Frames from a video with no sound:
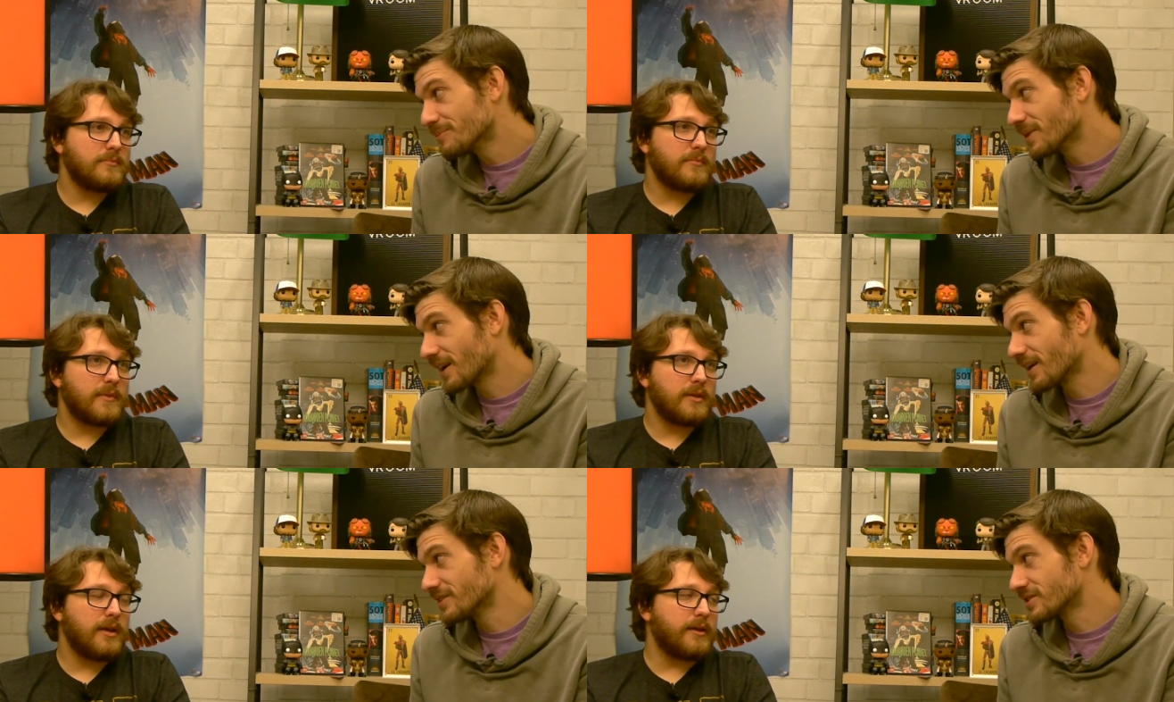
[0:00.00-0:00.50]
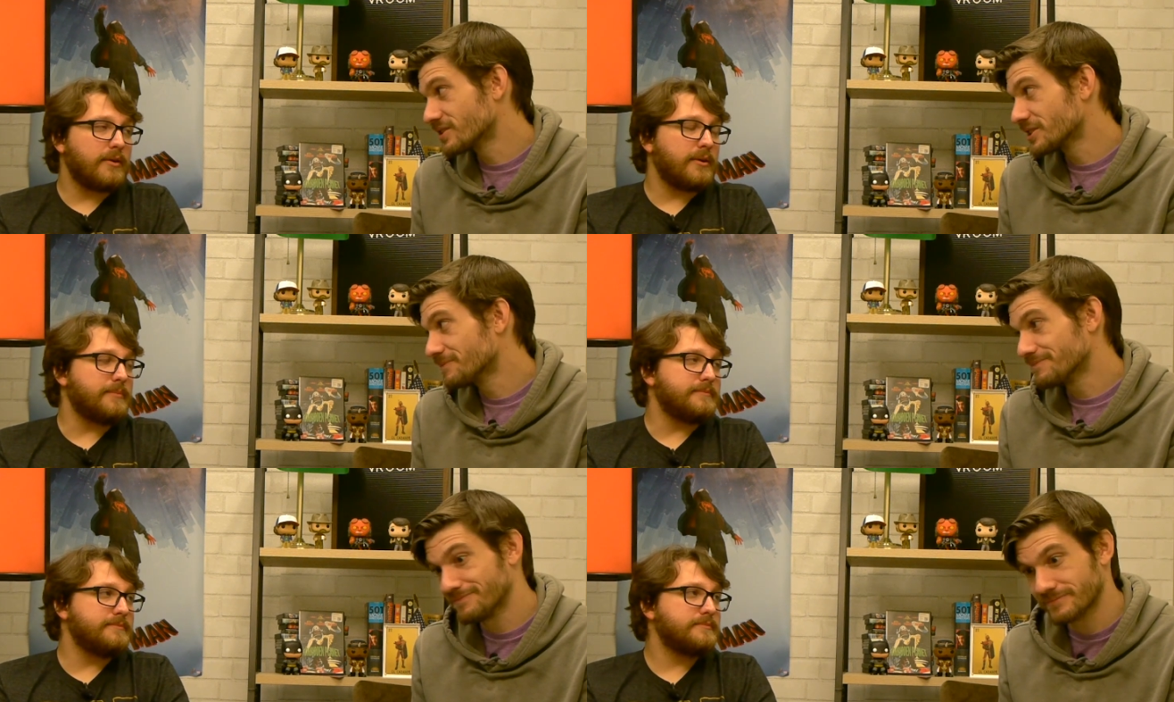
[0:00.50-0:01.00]
Speaker 1: Because I
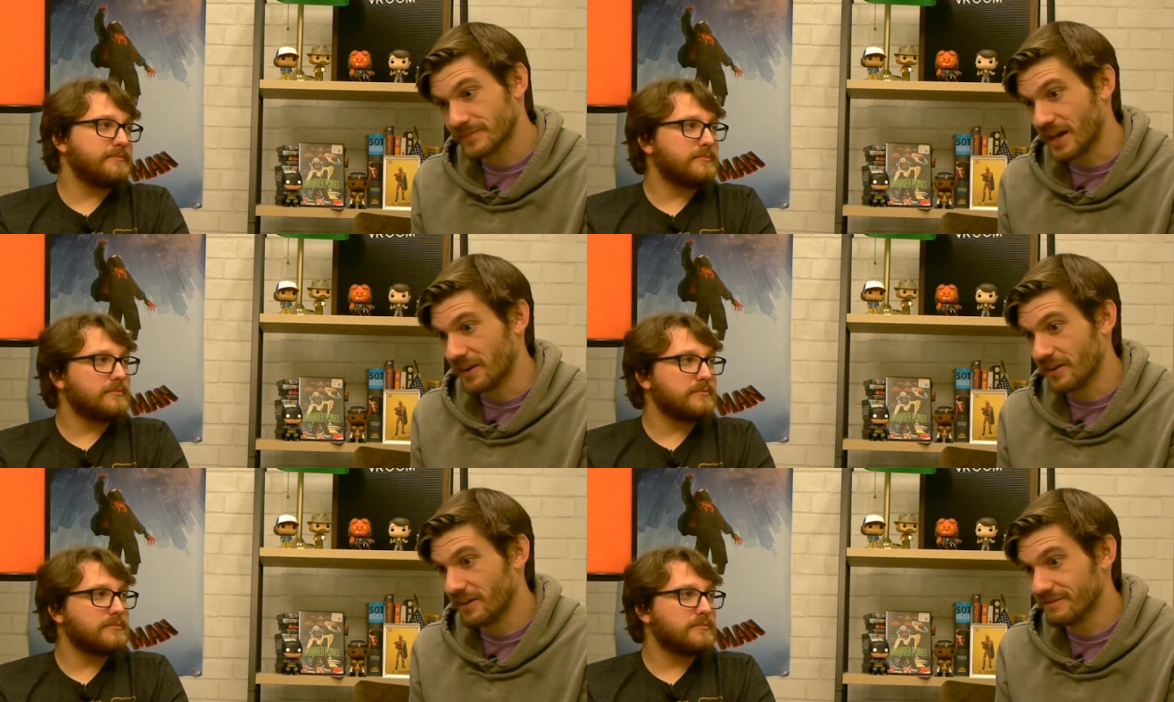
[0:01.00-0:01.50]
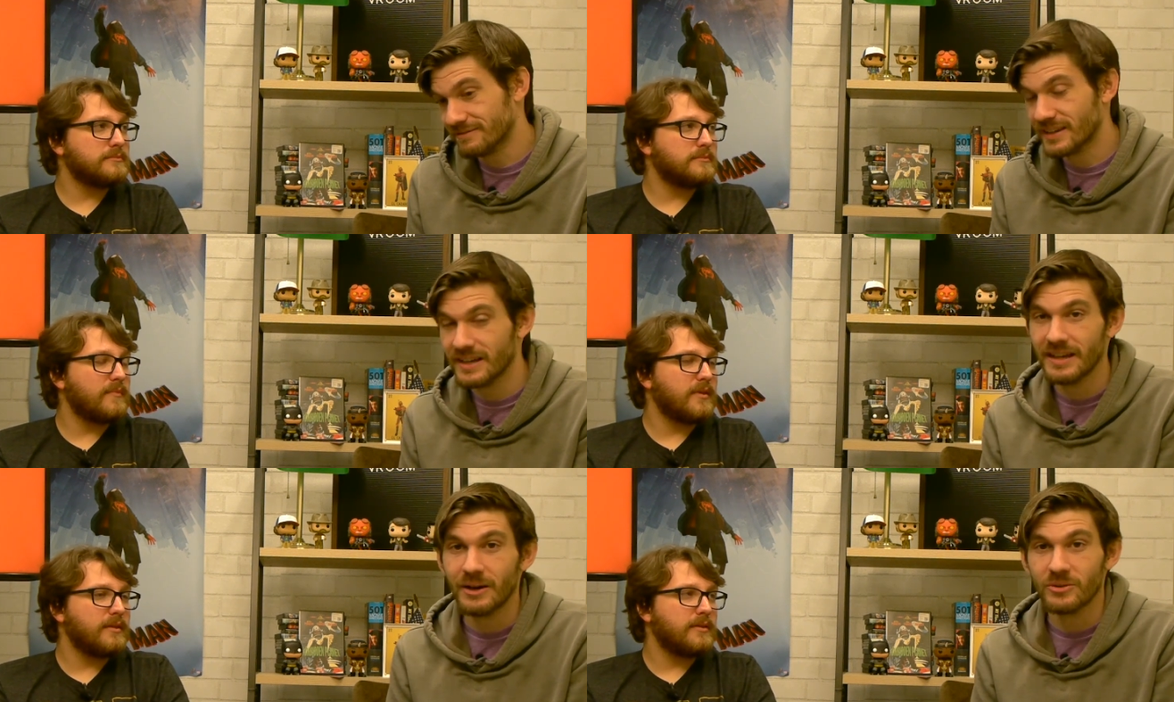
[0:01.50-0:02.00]
don't know. I don't know.
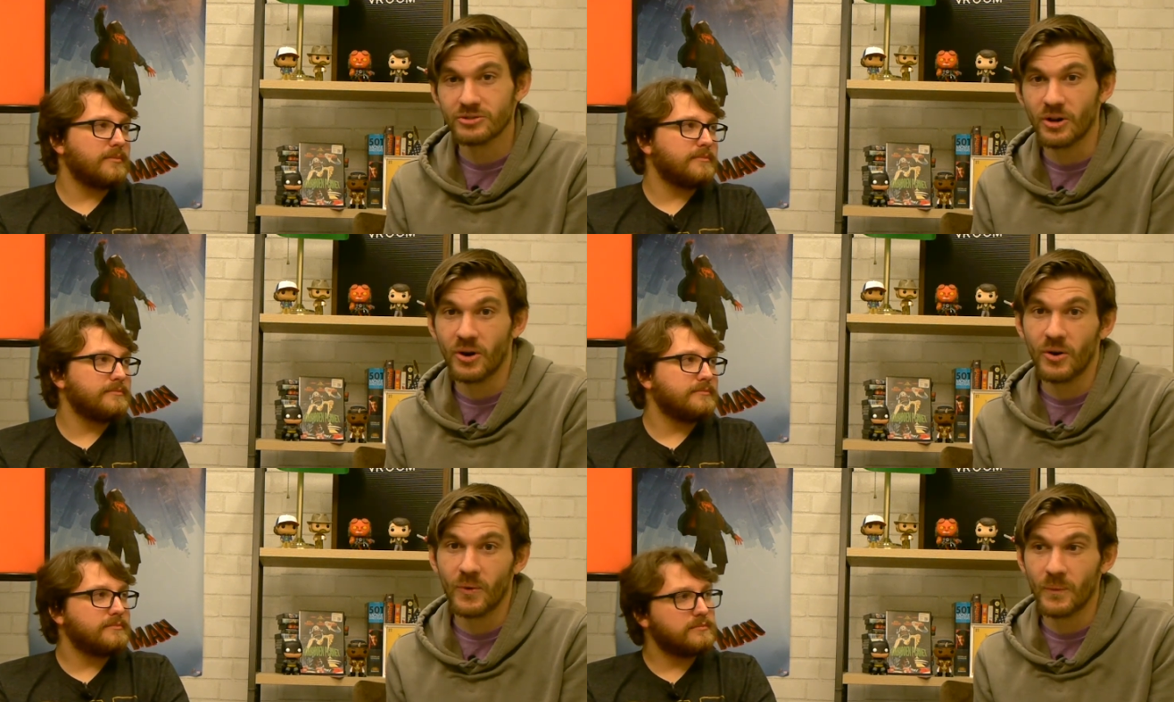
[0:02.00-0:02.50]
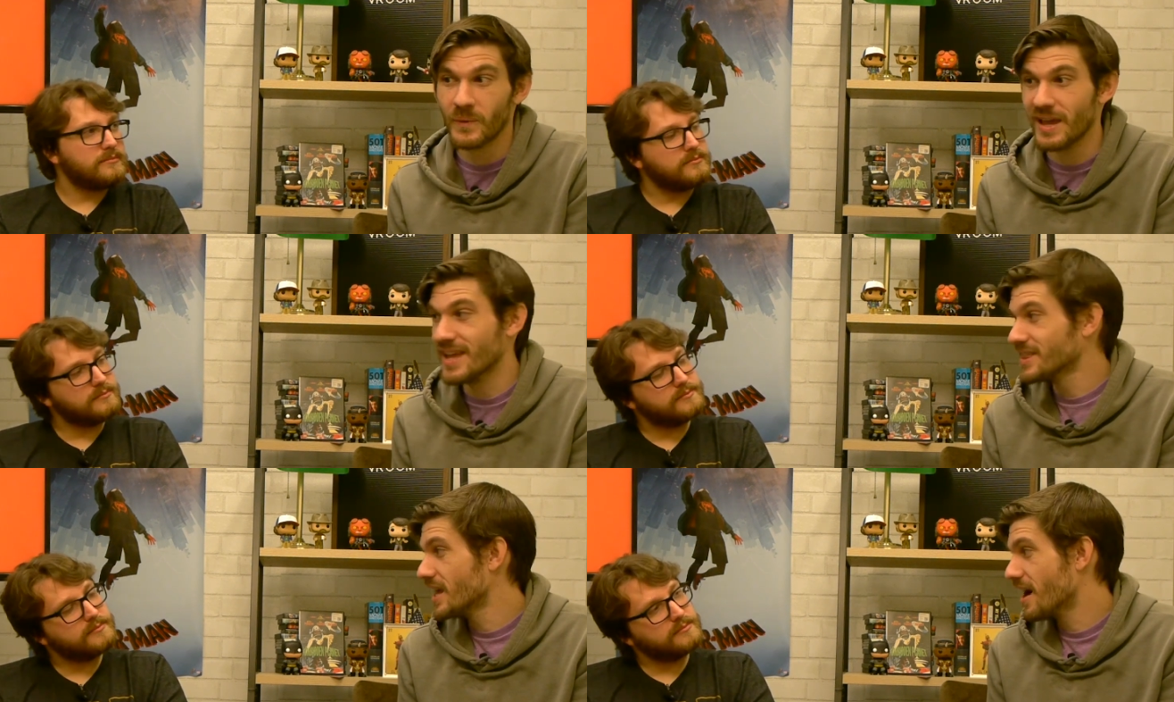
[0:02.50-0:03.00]
So we
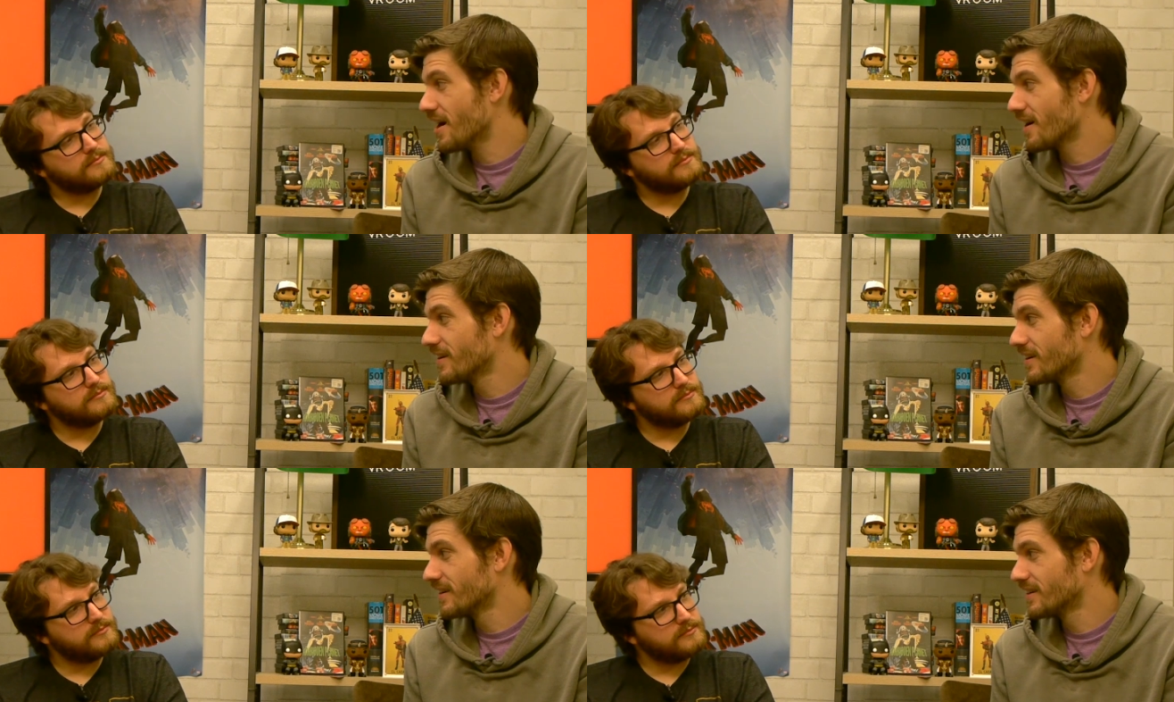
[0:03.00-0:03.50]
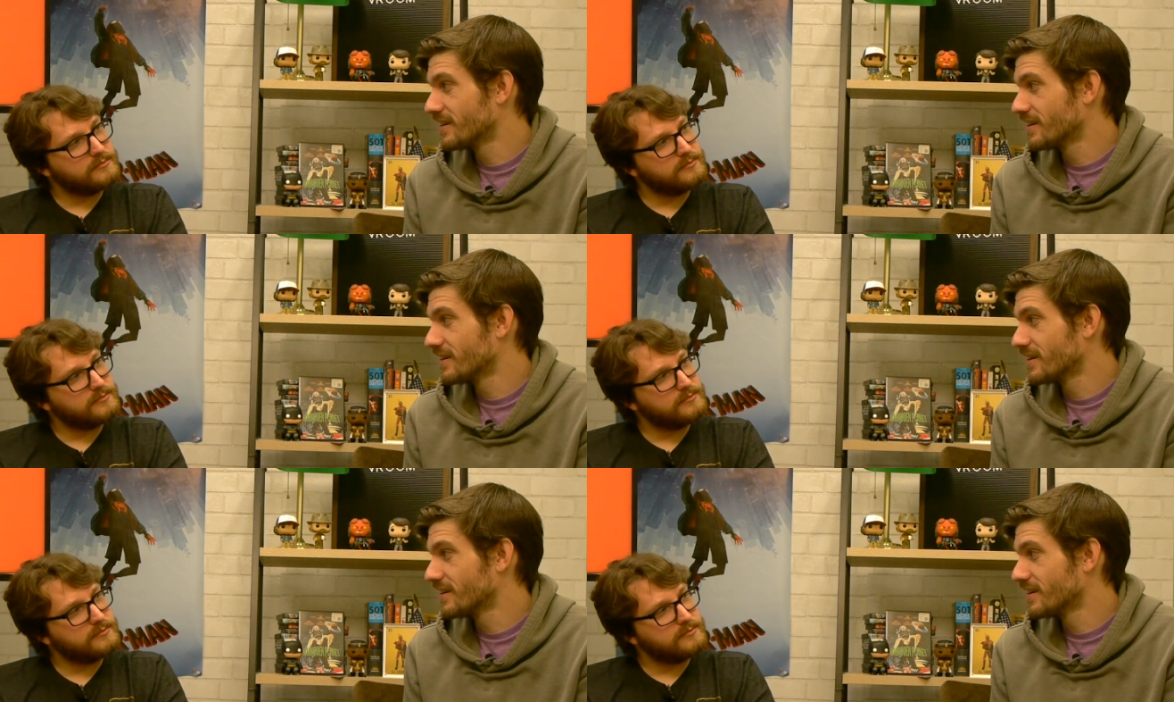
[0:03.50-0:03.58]
end there.